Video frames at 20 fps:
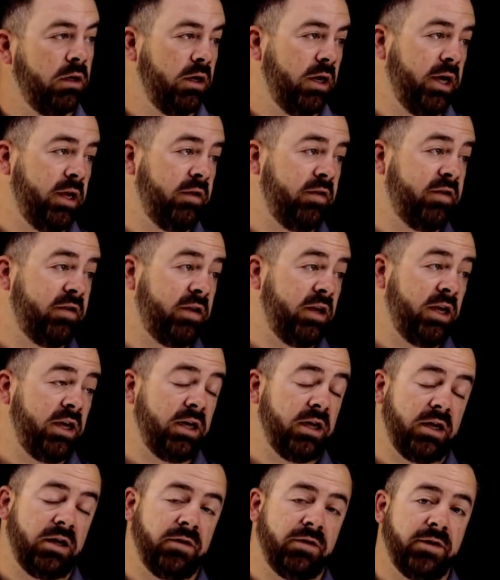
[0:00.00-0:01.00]
And seeing
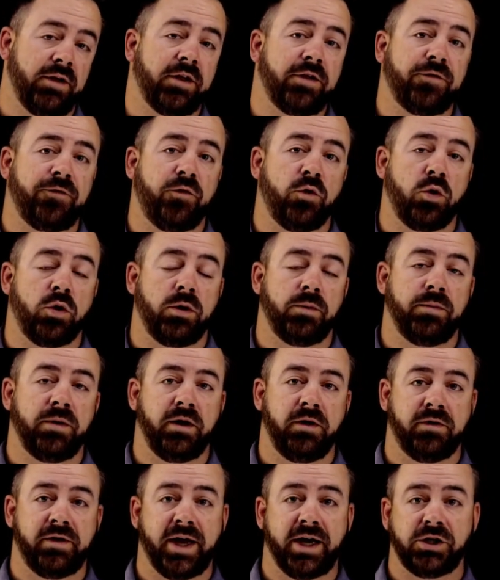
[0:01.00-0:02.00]
it in this form
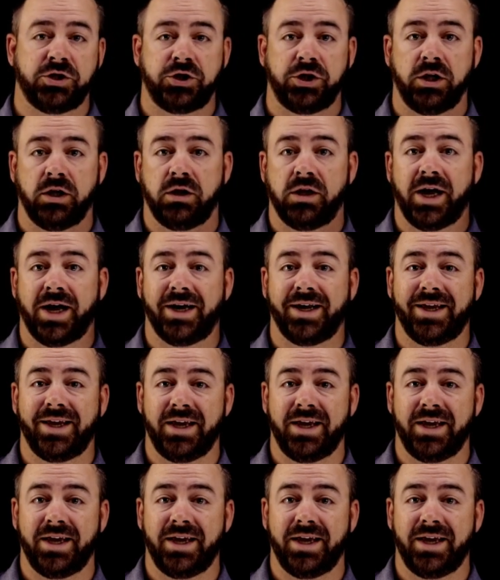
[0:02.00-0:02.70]
is actually a lot